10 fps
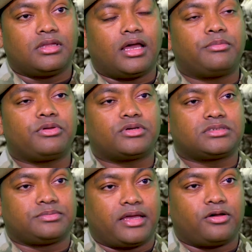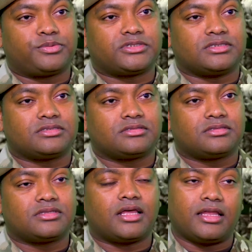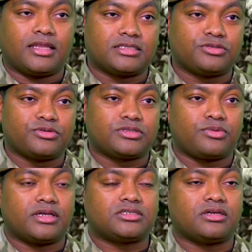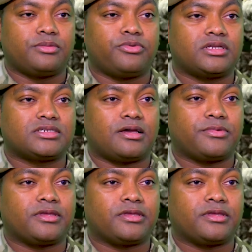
the army was my option. And that's the reason why I joined the British